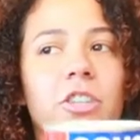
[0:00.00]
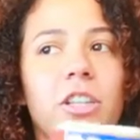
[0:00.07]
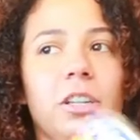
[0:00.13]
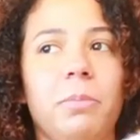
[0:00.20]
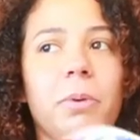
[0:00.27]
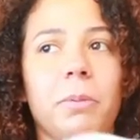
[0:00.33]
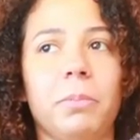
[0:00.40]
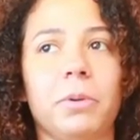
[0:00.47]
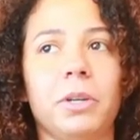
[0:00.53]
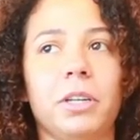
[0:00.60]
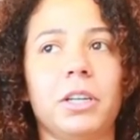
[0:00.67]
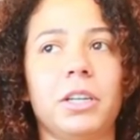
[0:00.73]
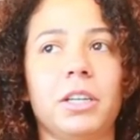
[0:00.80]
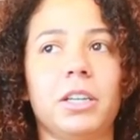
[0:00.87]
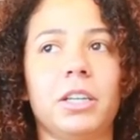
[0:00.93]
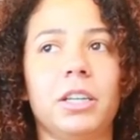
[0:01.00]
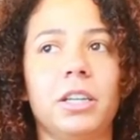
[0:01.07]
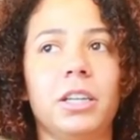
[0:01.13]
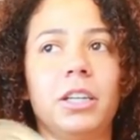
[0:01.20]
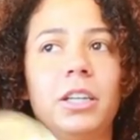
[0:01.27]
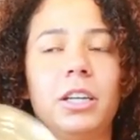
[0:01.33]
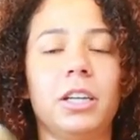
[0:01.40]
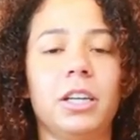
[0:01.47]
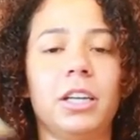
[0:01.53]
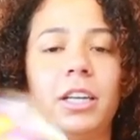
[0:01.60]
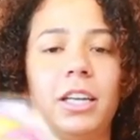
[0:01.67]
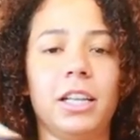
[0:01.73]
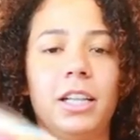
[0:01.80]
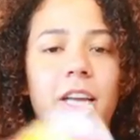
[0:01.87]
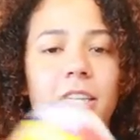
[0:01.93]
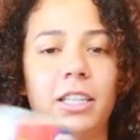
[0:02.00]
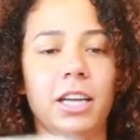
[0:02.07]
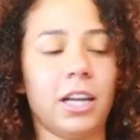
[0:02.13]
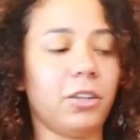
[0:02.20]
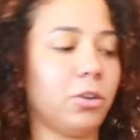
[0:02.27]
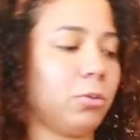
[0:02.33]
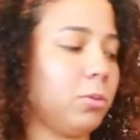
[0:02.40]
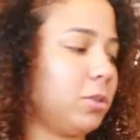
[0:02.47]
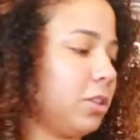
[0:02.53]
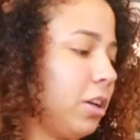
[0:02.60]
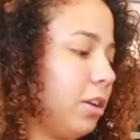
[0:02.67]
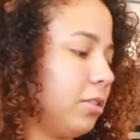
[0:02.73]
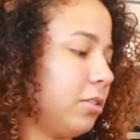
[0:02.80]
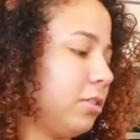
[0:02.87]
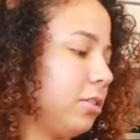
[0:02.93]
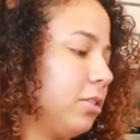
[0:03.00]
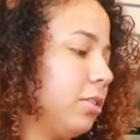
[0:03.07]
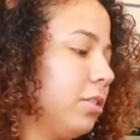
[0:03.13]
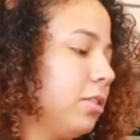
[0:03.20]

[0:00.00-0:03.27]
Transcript: chili pepper, and like the adobo sauce.